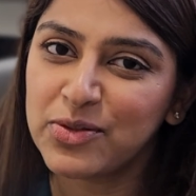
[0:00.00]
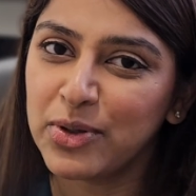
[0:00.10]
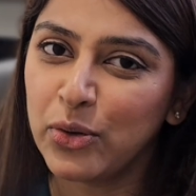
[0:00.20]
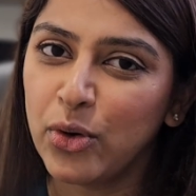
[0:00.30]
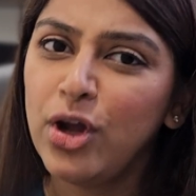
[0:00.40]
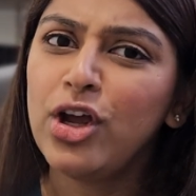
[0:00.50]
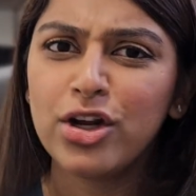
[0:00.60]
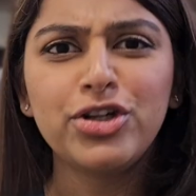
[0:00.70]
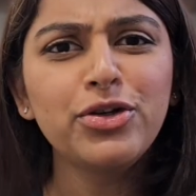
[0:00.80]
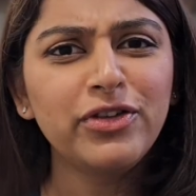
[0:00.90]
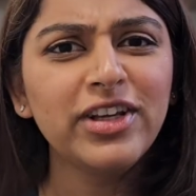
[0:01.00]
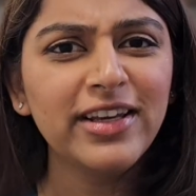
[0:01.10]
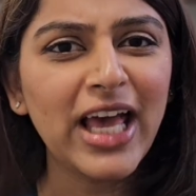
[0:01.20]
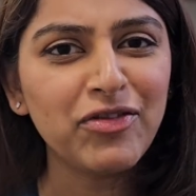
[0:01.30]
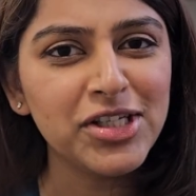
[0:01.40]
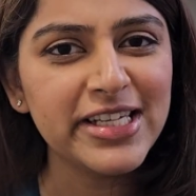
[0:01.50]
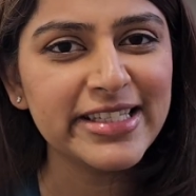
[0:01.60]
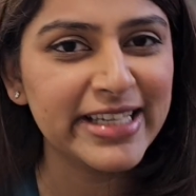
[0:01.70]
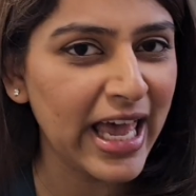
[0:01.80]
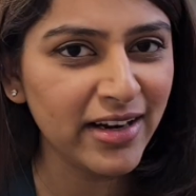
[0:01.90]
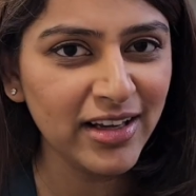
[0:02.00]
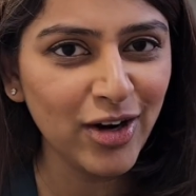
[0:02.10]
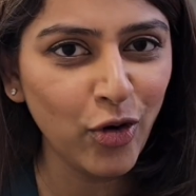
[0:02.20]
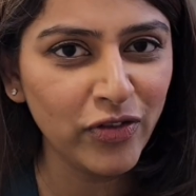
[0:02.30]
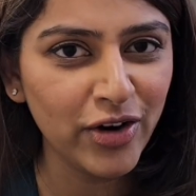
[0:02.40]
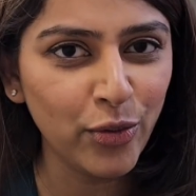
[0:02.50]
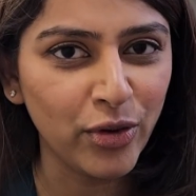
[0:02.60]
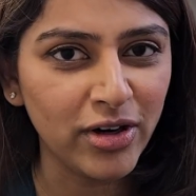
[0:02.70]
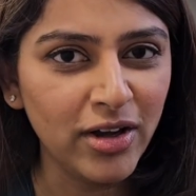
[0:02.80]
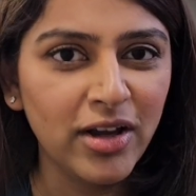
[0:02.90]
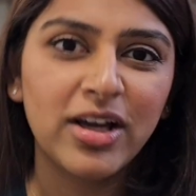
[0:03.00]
below. Do you think cavities can heal on their own?